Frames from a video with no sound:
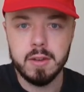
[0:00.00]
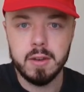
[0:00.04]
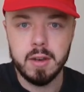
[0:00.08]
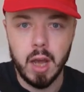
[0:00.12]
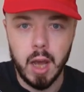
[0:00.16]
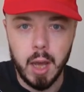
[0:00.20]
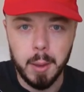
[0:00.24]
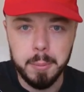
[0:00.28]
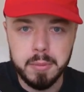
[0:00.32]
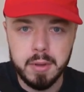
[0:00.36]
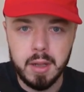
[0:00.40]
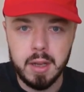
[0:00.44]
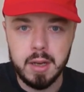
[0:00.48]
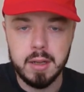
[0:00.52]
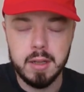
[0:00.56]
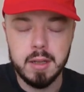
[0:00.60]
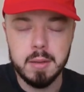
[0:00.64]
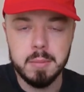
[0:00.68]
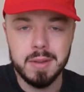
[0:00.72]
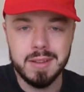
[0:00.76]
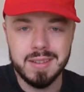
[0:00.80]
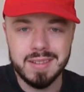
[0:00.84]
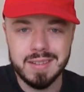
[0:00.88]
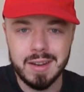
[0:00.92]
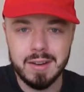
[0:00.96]
and update
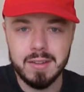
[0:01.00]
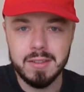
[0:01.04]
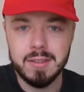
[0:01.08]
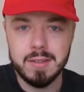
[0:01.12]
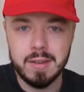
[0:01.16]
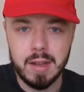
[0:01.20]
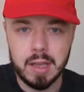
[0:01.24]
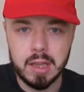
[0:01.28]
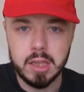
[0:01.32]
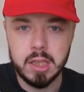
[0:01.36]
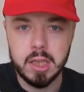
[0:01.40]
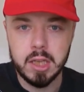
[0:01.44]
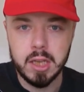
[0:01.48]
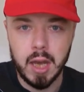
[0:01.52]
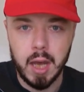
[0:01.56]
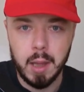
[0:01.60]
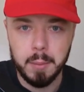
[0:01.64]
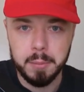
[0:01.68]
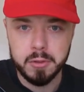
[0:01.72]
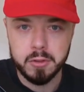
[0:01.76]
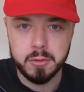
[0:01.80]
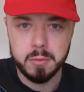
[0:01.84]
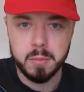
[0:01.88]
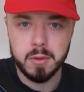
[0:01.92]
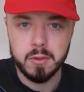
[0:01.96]
him inside of the daily
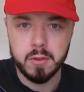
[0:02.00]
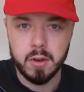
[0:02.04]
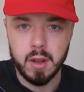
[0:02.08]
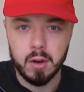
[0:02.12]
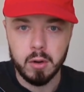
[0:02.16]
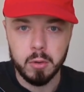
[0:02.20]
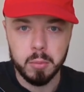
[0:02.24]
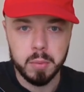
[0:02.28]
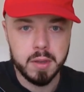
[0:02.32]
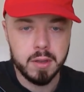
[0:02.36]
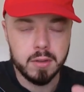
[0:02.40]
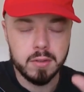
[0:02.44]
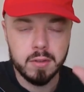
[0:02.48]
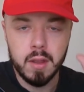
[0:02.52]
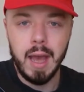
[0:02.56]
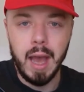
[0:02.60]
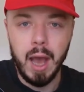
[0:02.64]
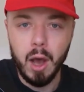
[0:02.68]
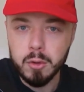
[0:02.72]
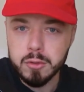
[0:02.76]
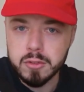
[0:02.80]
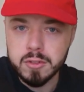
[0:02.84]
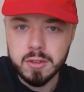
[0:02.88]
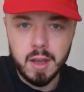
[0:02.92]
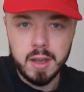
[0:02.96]
accomplishment channel. Because
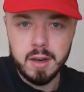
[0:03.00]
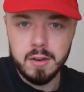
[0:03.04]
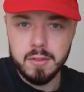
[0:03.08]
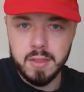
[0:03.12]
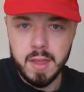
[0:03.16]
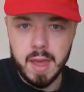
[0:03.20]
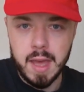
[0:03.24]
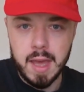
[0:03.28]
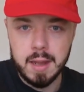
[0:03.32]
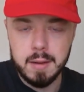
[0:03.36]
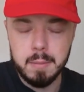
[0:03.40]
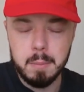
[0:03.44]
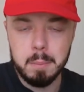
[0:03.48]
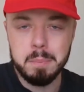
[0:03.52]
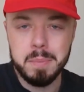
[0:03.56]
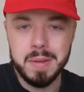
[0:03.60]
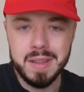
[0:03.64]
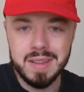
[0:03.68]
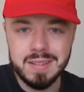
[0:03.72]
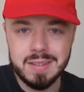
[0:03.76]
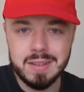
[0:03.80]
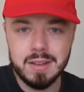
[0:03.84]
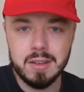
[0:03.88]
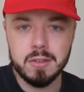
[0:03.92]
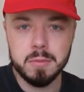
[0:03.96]
outside of that,
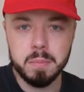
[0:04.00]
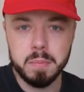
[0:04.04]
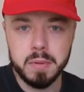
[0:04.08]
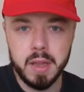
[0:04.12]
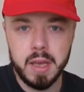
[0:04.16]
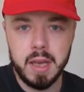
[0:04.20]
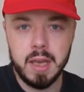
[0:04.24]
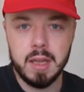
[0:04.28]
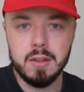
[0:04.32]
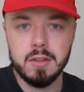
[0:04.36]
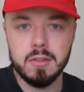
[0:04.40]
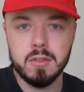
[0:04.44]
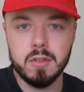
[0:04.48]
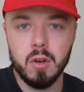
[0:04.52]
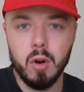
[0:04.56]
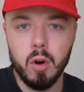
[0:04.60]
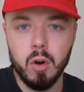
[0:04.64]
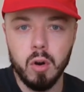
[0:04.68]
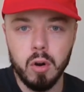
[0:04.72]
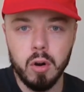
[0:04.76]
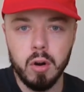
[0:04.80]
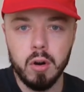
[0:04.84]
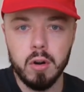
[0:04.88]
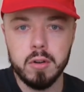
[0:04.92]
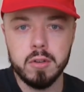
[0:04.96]
business plans
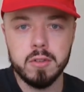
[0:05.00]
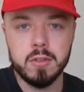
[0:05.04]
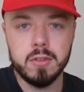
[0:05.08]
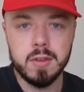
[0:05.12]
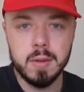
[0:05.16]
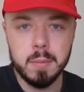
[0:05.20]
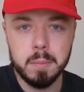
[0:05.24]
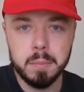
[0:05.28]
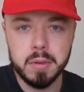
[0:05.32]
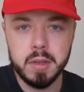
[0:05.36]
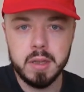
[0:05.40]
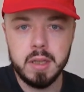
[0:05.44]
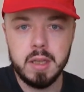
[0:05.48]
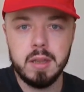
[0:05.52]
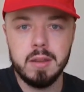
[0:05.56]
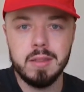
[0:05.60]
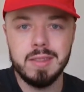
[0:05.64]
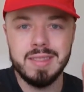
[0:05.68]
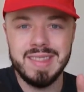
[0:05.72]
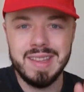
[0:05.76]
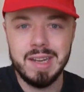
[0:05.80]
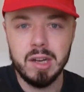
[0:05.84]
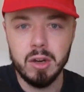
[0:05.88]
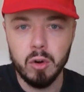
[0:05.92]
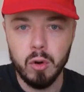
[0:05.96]
are simply
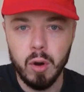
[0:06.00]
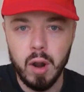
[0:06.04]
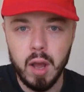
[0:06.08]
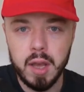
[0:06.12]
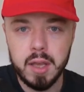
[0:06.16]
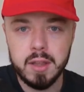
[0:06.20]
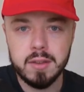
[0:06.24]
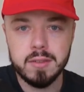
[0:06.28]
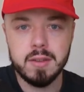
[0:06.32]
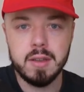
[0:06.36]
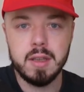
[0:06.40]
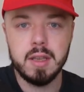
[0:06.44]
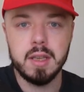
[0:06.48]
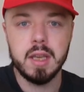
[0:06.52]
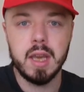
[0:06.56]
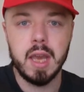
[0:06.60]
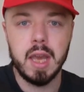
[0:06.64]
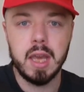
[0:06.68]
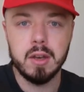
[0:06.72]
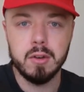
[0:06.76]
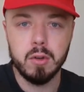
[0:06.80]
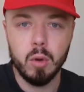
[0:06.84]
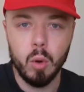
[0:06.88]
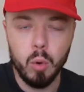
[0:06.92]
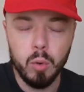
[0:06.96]
theorizing
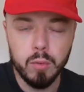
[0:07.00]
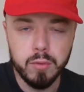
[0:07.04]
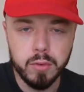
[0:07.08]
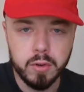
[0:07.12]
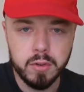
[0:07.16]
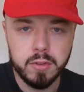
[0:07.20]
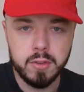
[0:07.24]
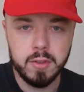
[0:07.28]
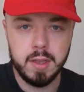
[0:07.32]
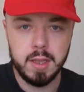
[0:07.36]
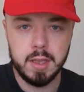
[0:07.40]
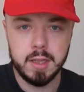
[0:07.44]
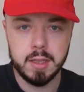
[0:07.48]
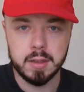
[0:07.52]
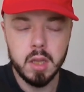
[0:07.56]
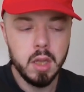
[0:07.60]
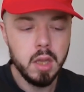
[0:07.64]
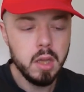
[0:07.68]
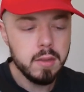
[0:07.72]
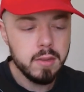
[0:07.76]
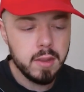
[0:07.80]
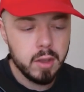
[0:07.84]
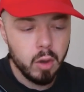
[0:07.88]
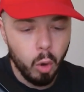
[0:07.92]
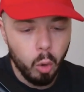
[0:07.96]
and overthinking.
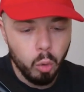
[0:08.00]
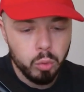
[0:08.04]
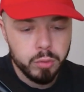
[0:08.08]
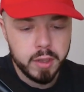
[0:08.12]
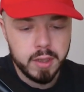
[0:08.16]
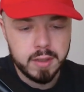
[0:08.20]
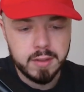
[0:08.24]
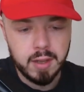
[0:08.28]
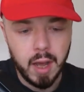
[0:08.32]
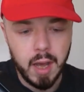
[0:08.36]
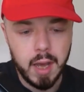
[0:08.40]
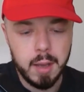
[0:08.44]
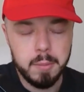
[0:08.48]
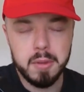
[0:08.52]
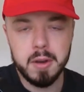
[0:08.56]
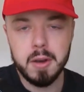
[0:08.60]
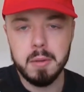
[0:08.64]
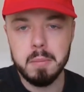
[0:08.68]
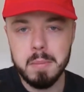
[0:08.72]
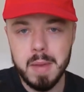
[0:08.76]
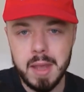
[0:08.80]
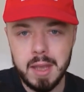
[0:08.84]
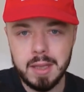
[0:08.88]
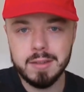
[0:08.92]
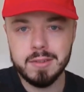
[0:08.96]
The only time that
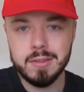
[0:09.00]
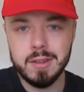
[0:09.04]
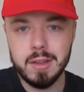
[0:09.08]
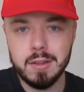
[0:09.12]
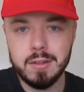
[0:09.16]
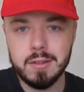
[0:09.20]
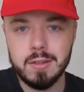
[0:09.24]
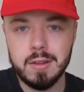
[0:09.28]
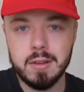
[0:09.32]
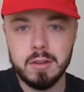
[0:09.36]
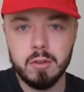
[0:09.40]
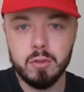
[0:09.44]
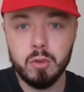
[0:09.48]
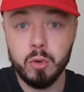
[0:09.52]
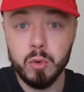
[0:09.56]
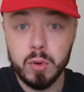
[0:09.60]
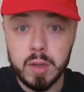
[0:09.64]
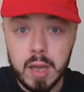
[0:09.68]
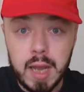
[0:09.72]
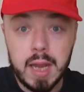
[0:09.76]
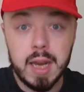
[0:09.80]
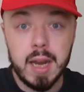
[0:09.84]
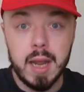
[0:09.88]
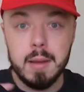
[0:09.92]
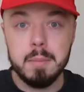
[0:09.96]
it makes sense to
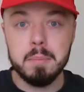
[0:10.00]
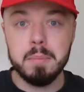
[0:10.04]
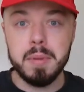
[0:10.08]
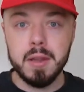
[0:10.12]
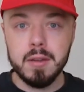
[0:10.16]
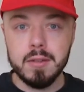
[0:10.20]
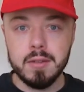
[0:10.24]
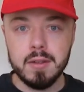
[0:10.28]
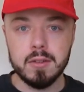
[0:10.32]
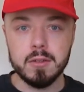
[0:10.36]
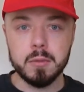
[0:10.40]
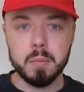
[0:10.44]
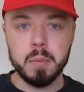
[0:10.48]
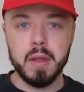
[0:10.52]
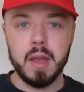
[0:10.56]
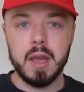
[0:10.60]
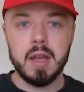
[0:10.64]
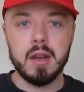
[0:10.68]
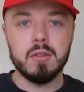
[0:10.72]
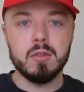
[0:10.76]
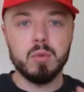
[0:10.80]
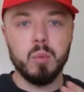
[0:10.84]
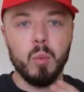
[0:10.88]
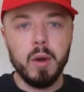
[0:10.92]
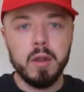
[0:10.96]
create a business
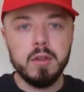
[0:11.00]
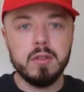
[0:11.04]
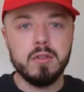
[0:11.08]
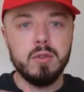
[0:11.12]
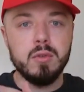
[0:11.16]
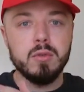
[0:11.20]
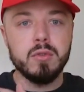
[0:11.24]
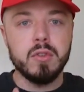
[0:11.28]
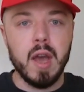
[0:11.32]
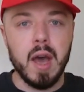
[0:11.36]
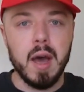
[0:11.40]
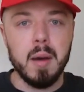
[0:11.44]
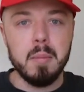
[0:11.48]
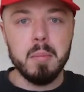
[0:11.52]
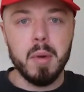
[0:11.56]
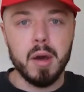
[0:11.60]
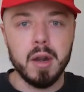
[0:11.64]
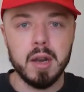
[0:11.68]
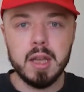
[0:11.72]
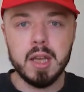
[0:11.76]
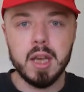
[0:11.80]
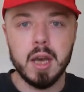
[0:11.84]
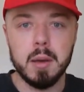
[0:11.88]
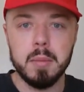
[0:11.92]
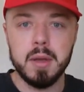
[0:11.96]
plan is once you've got
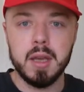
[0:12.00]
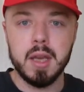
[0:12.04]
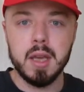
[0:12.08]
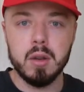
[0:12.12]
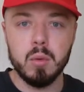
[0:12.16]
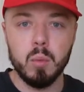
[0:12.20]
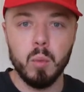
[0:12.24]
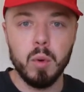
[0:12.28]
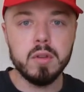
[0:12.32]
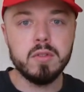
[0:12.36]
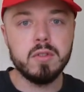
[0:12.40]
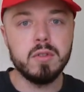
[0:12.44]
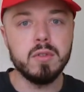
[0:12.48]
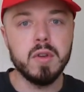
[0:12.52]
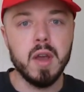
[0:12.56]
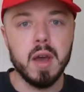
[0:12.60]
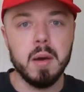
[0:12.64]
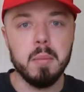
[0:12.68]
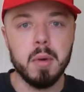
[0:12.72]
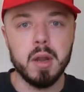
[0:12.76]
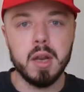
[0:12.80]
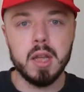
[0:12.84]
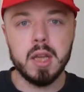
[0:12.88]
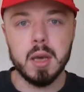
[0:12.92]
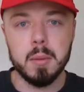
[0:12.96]
money coming in. Once you've
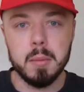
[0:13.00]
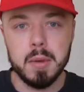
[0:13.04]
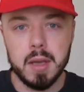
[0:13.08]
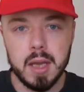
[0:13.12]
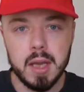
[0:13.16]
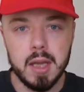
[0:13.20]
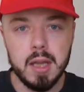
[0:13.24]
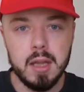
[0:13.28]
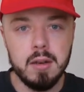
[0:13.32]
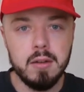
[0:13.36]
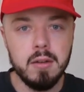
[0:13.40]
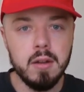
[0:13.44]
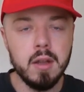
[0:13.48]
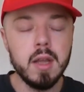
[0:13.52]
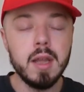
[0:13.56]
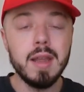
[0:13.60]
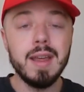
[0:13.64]
got money coming in,